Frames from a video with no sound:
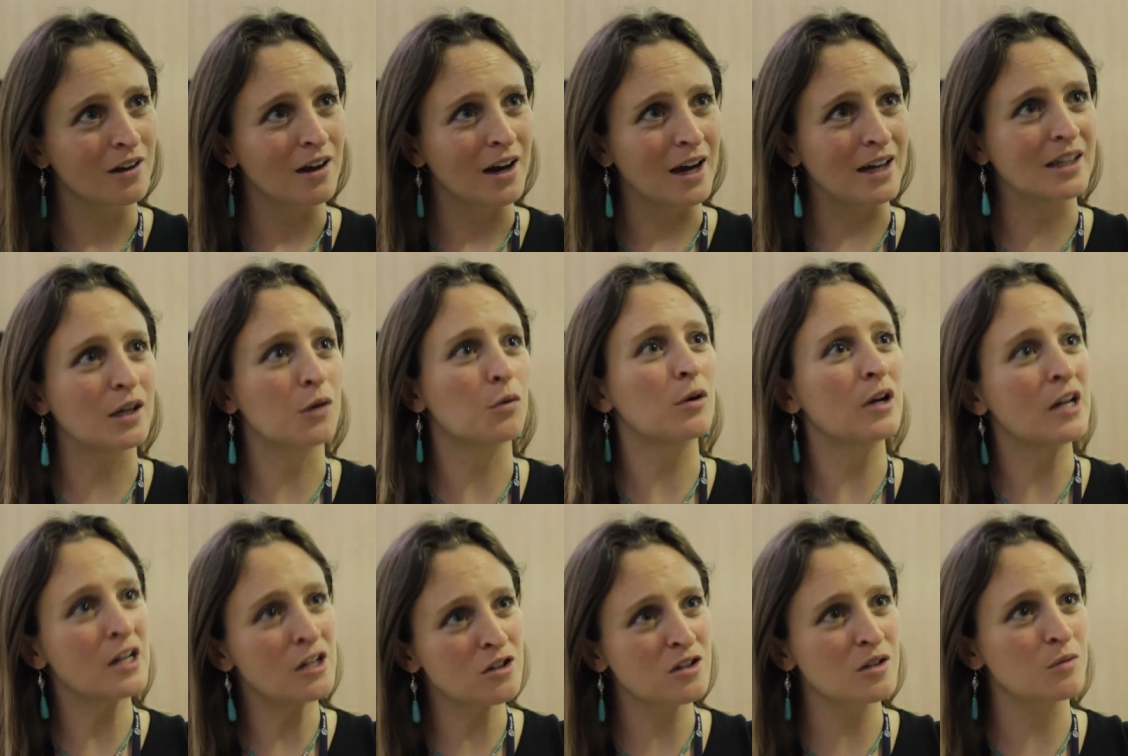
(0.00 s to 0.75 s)
and the
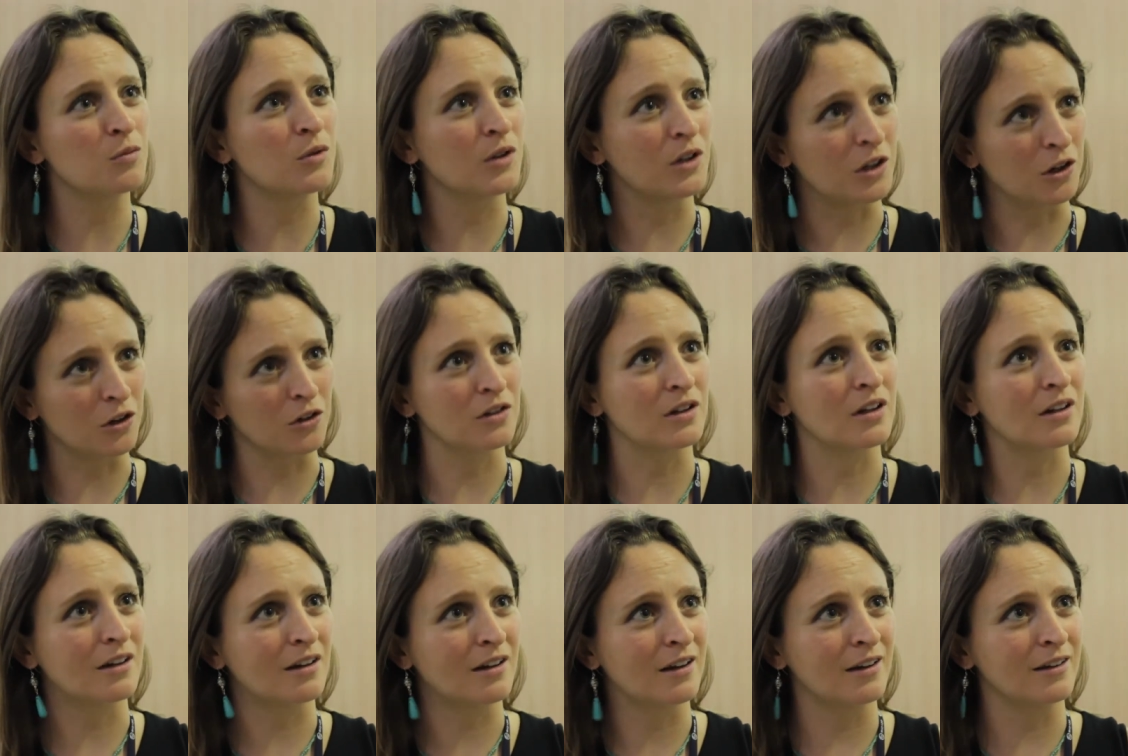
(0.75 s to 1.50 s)
relationship with the earth
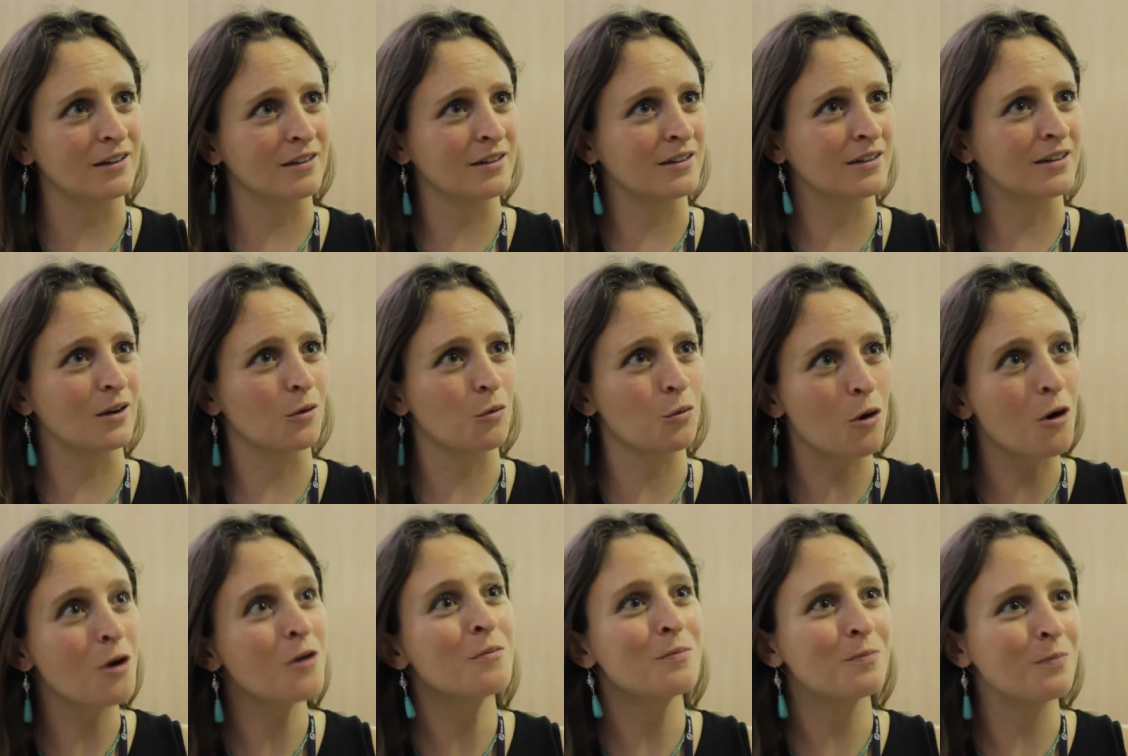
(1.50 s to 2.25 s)
that is the
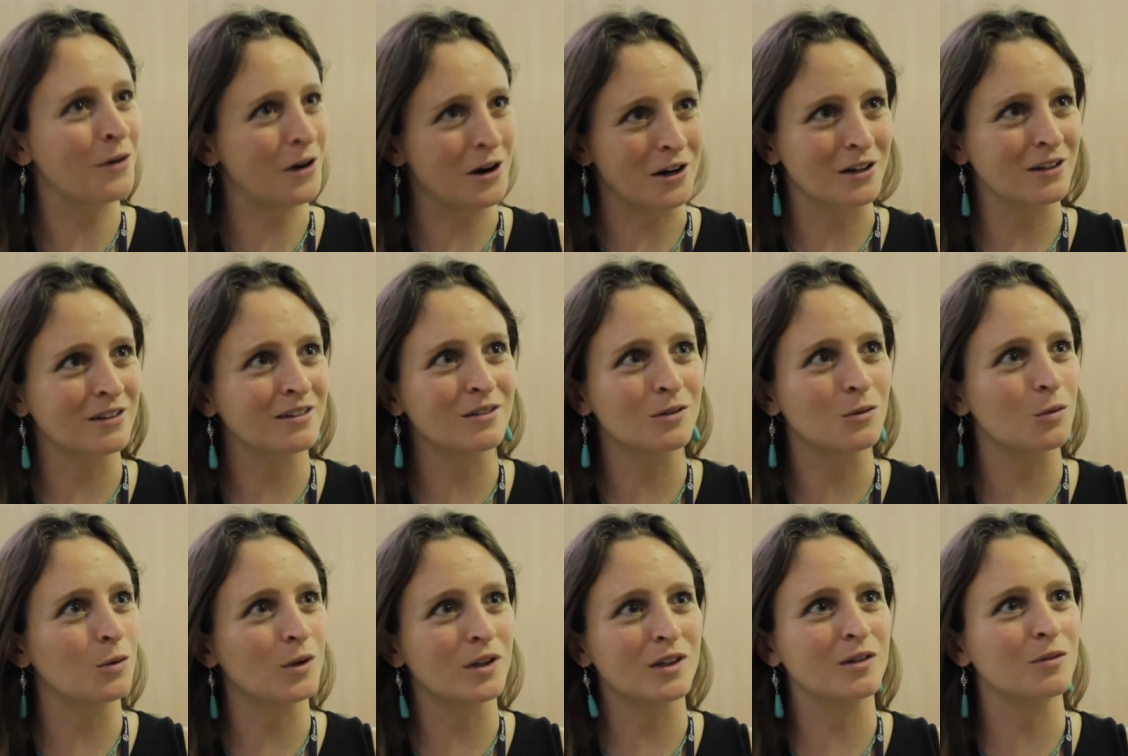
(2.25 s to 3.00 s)
wrong part is
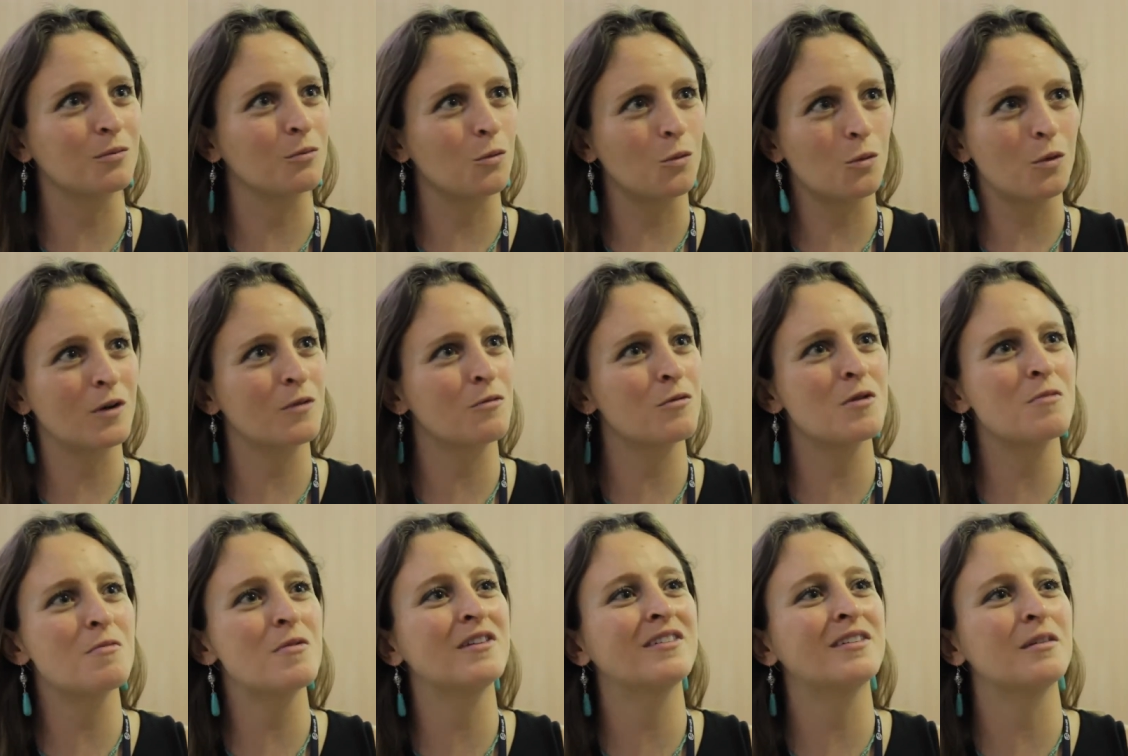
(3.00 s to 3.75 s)
what's what
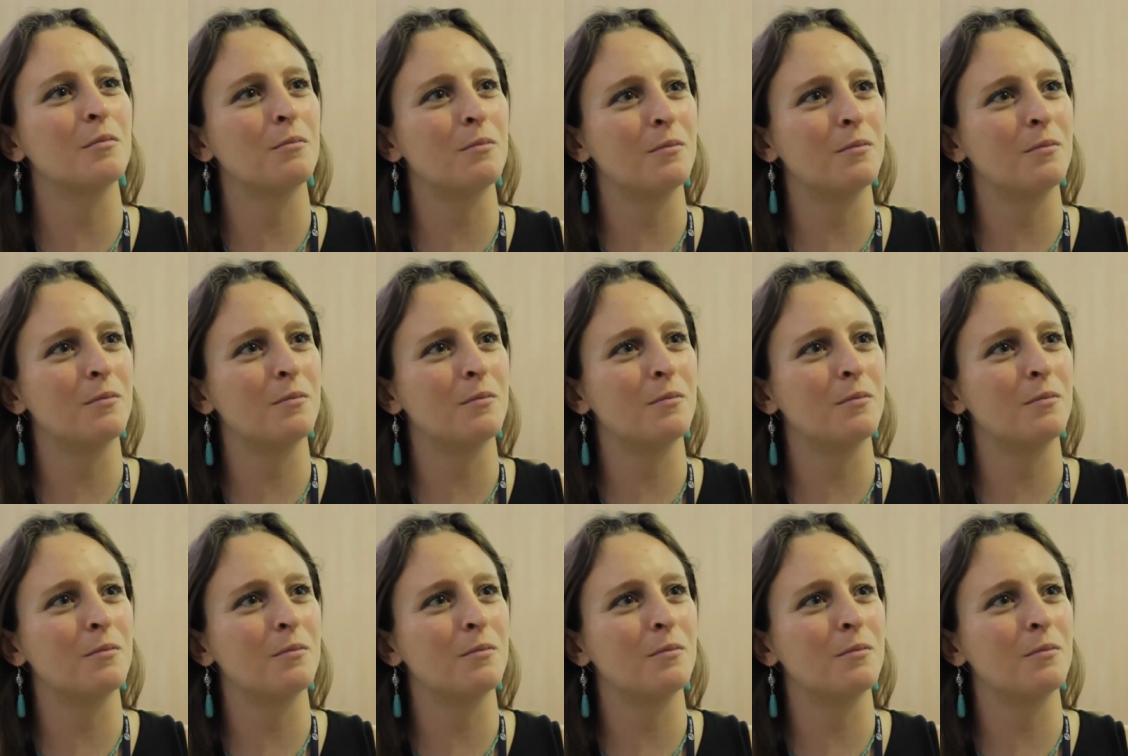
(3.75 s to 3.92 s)
we've miss,